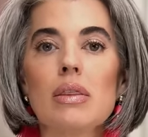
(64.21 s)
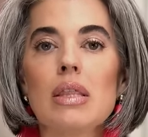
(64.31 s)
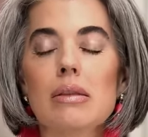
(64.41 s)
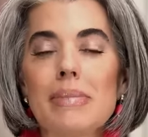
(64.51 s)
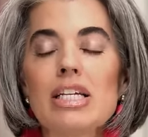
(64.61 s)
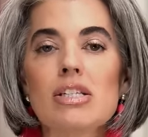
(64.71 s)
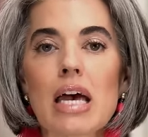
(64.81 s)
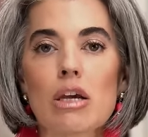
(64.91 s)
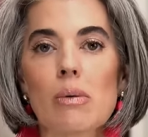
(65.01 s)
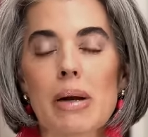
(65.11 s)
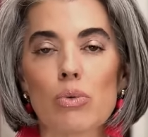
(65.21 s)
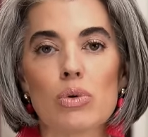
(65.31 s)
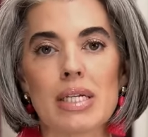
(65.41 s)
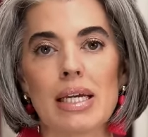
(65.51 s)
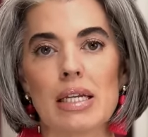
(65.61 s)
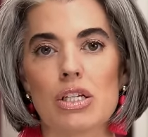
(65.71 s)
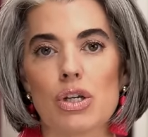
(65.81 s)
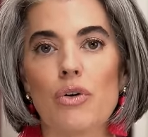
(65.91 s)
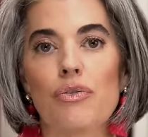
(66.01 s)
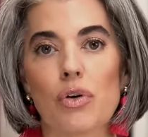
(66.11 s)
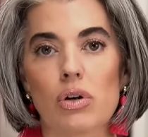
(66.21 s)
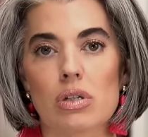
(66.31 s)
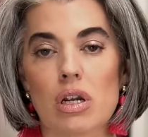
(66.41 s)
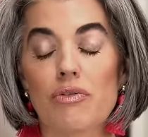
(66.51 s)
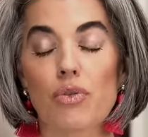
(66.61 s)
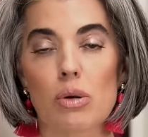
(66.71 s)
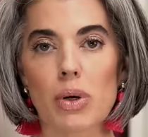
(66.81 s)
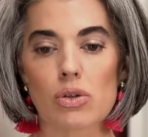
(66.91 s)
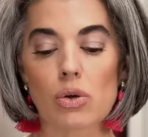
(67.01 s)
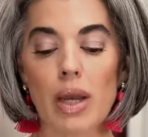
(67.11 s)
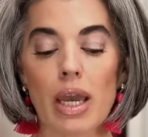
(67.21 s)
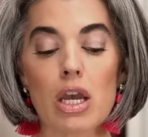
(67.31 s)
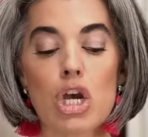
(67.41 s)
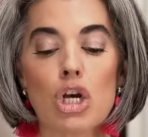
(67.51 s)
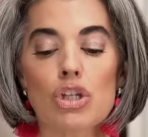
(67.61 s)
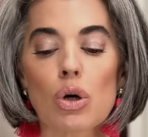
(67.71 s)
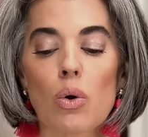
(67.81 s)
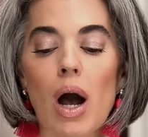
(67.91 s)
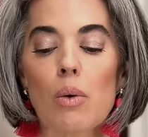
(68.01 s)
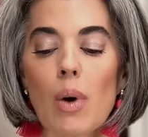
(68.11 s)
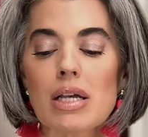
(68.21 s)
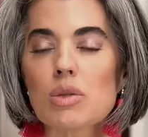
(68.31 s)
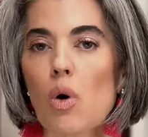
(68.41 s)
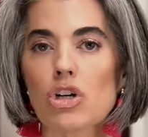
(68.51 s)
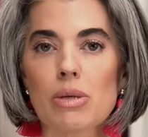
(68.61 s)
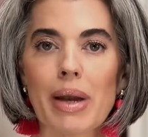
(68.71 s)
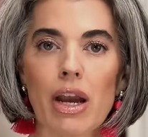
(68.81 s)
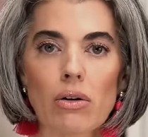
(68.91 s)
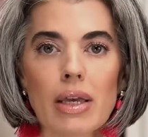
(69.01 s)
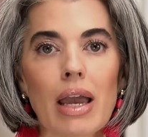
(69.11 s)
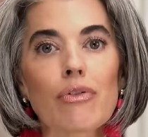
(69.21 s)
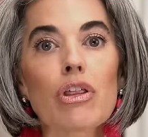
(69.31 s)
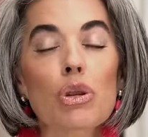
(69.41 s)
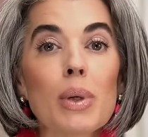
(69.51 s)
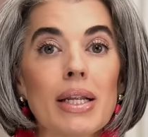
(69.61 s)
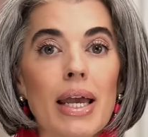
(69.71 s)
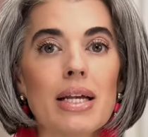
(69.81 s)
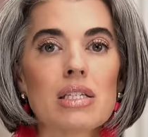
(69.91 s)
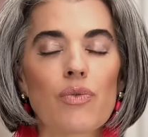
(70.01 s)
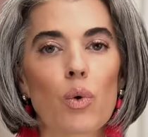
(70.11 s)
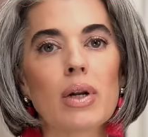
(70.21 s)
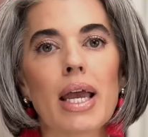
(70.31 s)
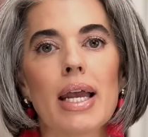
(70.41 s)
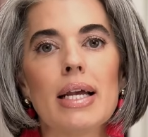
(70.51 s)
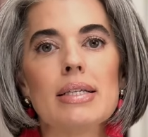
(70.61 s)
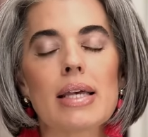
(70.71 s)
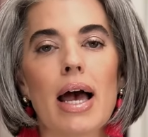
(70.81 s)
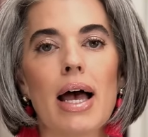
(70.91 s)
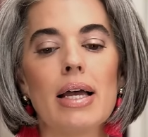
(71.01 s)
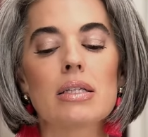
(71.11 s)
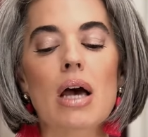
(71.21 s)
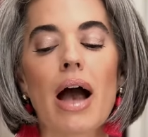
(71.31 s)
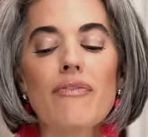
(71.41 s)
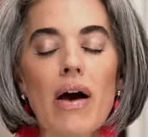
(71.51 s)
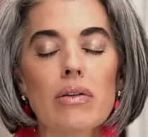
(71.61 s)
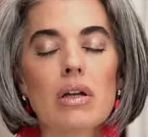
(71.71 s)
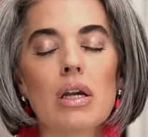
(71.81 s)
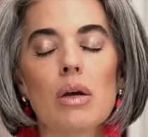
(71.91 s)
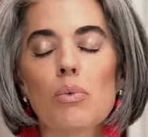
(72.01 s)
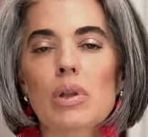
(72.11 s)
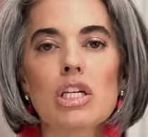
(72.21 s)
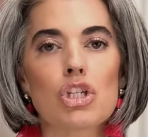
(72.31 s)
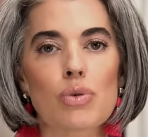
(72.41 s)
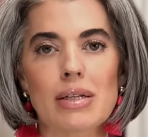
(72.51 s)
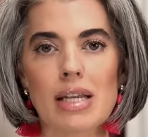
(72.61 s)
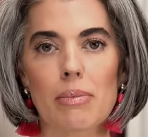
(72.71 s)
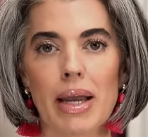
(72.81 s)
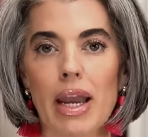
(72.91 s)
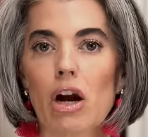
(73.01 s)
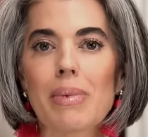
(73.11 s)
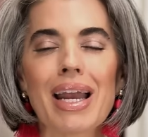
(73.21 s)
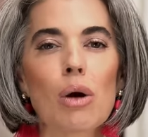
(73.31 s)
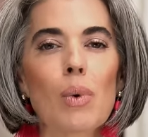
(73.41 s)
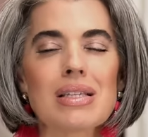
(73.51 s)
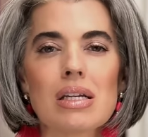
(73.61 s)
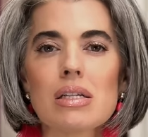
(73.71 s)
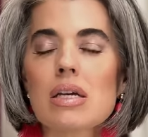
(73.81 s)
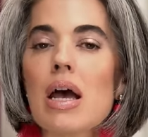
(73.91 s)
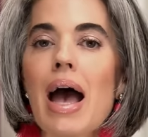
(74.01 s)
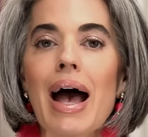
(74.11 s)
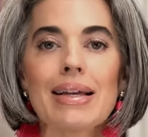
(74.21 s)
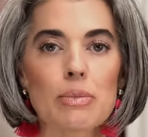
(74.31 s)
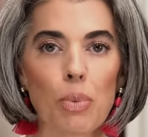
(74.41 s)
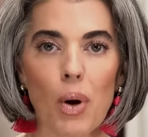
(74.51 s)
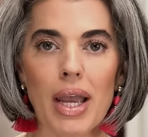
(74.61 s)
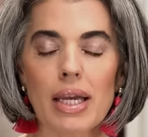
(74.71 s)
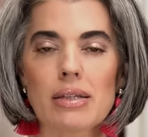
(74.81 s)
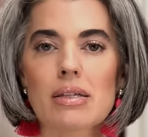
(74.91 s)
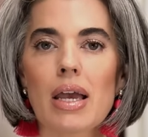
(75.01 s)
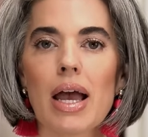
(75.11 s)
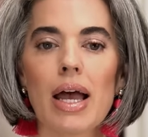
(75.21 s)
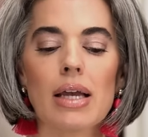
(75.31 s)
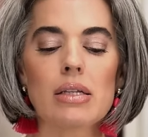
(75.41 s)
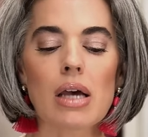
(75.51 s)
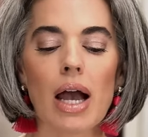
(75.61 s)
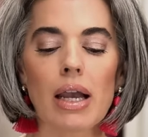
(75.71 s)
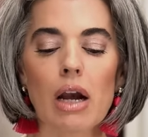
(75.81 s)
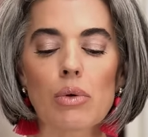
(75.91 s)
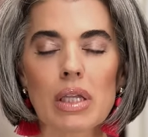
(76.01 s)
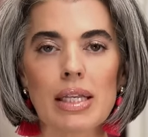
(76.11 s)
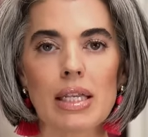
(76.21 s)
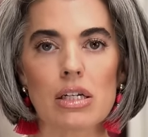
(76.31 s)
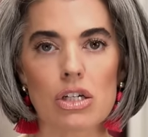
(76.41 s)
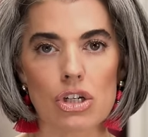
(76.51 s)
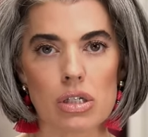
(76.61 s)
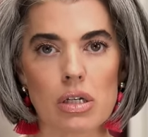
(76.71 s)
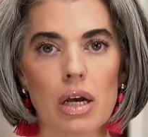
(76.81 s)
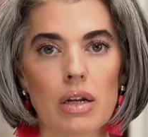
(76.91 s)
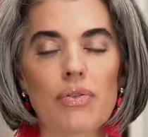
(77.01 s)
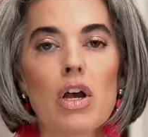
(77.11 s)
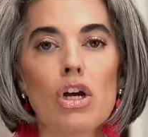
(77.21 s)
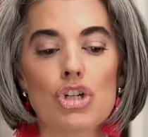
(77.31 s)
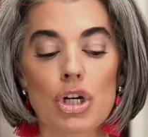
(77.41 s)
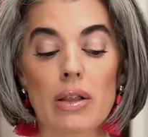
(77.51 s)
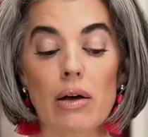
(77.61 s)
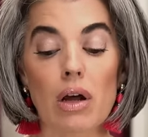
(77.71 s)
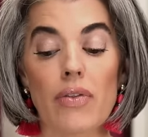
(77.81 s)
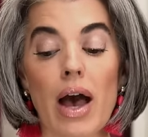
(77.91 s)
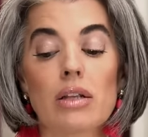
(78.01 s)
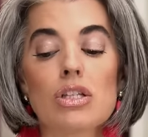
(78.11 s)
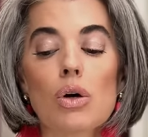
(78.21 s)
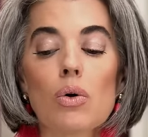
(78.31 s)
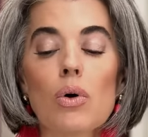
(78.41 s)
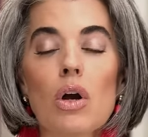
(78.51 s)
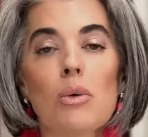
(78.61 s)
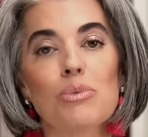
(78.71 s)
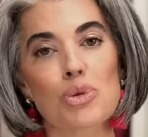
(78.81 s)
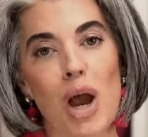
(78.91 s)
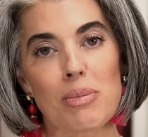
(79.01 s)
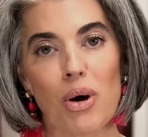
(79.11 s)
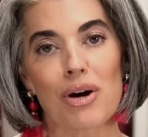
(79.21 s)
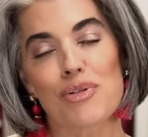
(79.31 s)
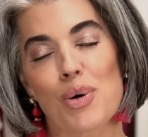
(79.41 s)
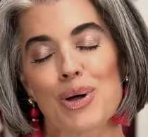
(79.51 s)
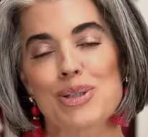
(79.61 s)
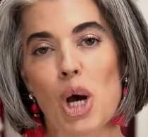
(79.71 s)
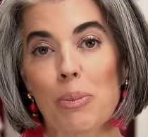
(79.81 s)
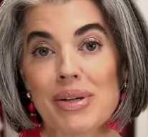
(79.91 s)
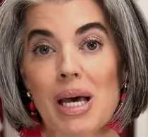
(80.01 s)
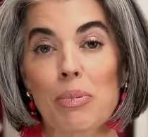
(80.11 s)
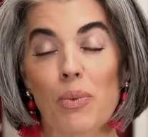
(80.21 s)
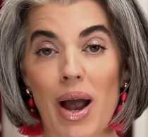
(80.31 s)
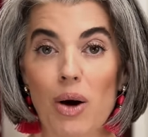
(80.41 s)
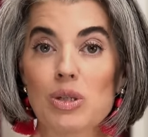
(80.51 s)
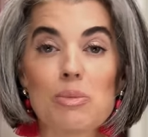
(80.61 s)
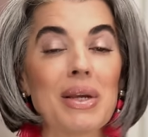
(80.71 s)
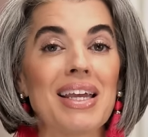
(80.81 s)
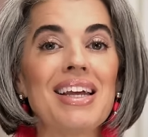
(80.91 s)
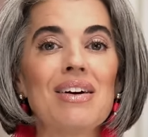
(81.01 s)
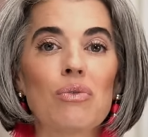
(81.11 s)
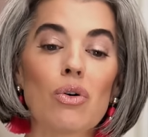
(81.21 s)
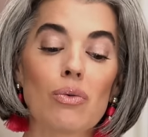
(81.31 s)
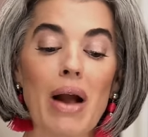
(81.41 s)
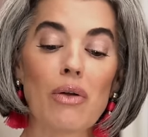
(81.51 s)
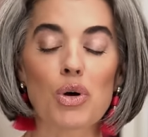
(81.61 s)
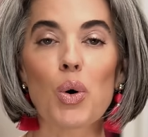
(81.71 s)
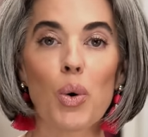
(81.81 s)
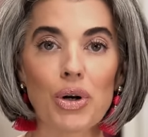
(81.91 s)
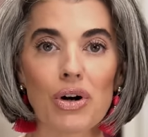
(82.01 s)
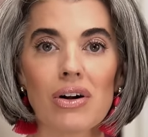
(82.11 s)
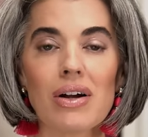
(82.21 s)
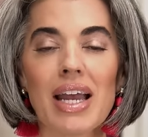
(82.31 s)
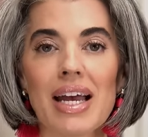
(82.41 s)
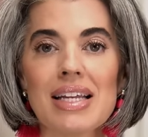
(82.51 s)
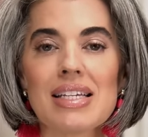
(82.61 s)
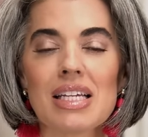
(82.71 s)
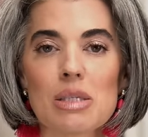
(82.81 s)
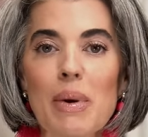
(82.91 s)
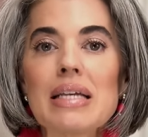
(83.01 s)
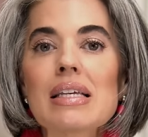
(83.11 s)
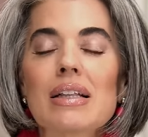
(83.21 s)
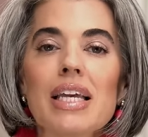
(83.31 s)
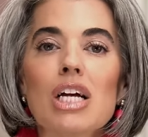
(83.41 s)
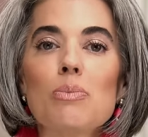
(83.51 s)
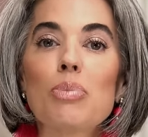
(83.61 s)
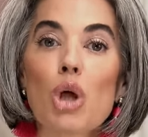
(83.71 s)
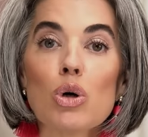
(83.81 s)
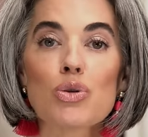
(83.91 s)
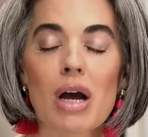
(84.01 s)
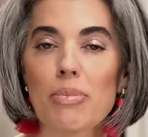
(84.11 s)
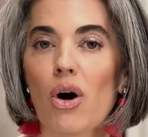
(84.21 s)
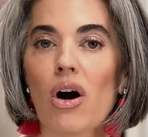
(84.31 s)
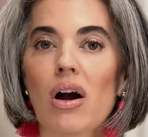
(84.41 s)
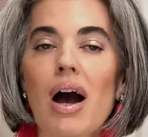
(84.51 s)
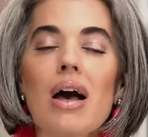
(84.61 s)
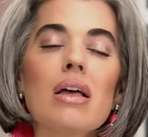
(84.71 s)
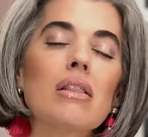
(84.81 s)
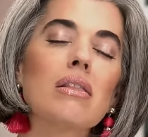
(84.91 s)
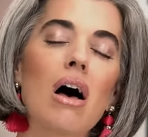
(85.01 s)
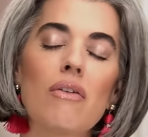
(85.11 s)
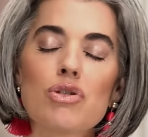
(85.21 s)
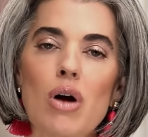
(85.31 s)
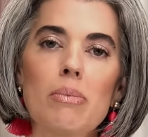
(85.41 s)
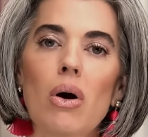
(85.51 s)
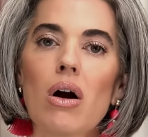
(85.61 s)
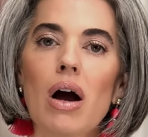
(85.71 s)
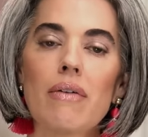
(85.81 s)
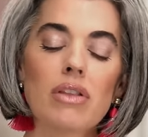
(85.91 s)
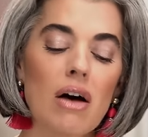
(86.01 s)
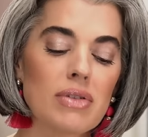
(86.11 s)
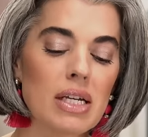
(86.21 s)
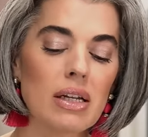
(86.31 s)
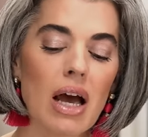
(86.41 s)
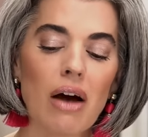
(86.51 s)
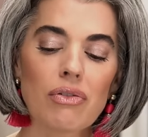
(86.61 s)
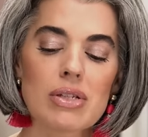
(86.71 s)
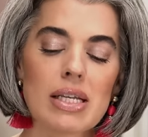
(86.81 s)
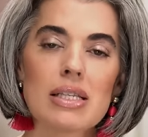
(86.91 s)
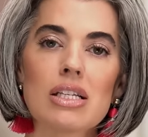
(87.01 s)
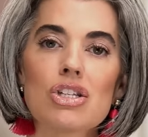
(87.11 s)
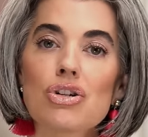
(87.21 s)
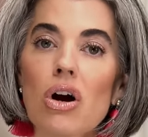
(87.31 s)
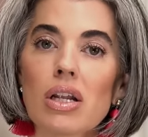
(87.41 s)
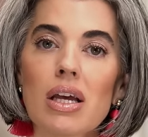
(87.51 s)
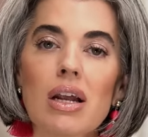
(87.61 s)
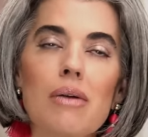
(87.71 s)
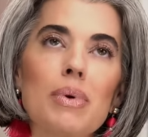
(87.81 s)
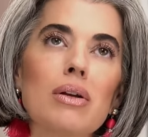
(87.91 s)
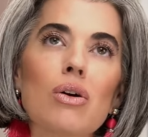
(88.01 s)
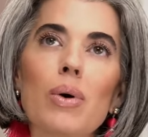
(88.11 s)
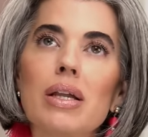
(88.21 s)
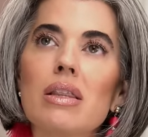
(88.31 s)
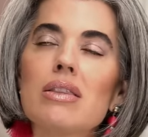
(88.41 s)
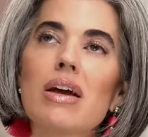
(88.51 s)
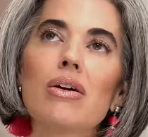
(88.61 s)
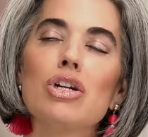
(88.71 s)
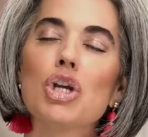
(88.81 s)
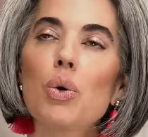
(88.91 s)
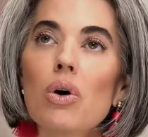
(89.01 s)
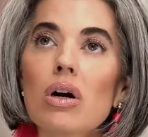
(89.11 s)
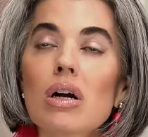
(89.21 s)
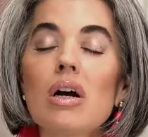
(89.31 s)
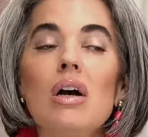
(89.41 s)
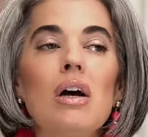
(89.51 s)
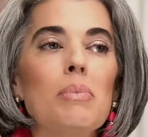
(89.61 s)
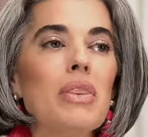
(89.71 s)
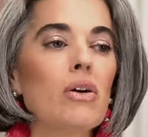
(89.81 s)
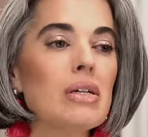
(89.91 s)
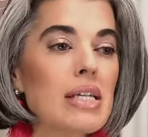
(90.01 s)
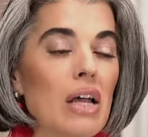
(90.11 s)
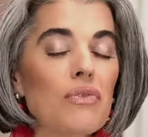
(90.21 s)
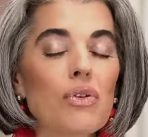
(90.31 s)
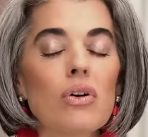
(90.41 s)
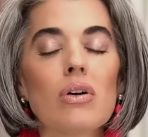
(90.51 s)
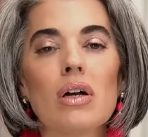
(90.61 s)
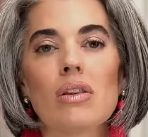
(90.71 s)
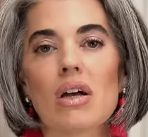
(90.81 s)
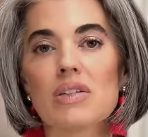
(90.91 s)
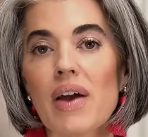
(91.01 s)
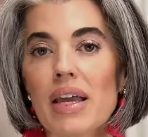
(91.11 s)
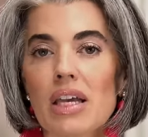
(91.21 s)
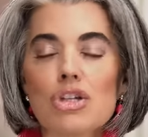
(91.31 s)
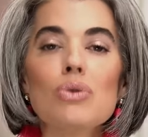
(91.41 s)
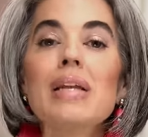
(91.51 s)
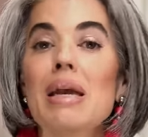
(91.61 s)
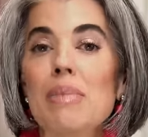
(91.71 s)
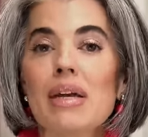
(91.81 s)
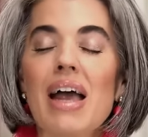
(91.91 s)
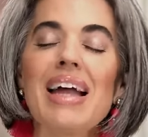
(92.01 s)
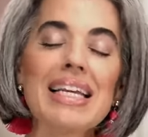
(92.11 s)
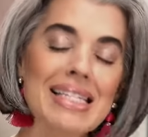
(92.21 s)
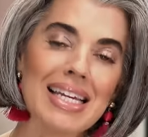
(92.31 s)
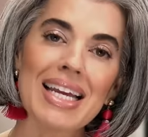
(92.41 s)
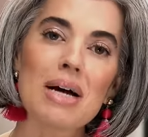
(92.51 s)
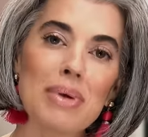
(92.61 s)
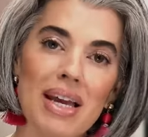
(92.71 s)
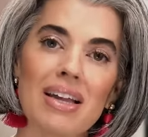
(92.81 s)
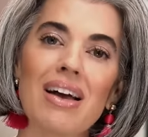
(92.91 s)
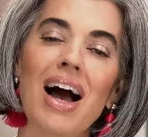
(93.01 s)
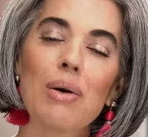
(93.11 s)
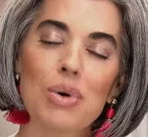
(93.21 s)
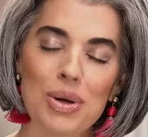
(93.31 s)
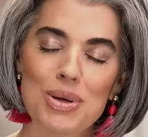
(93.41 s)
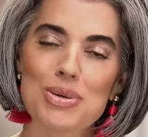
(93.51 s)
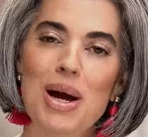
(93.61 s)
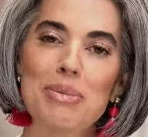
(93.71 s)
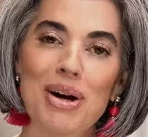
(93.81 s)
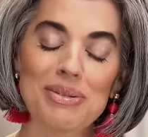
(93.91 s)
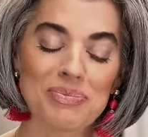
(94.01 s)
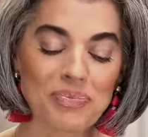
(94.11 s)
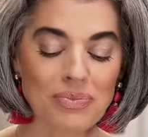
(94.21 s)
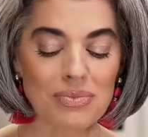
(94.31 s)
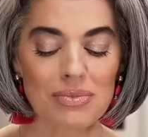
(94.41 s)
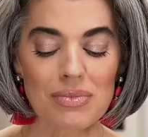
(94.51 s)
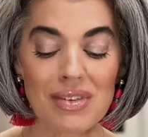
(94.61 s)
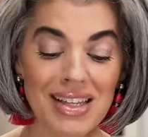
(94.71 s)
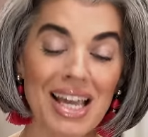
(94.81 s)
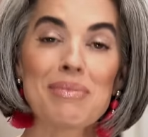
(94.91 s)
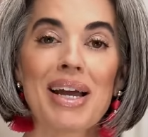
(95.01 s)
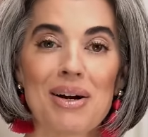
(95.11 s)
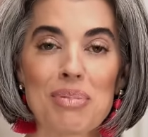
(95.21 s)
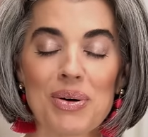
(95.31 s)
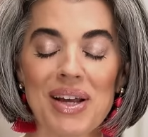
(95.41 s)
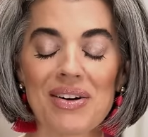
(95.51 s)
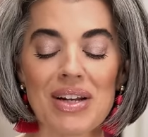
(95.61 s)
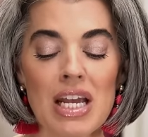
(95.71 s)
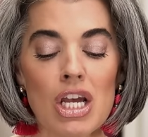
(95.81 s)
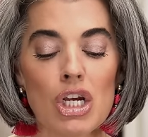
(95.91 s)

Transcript: Let me just tell you what my routine is, though, first and foremost. Okay, so I was washing my hair like every three days, four days, and I found that it really stressed out my hair. My hair wasn't as bright, and I, I really needed to just kind of chill out on that. So Drybar, of course, opened up around me or around the corner, and it's basically a blow dry bar. I love Drybar. I've loved it ever since it started. I've been going there in New York, been there in Denver, in Las Vegas, you name it. Any city I'm in, I will go to Drybar, get my hair blown out.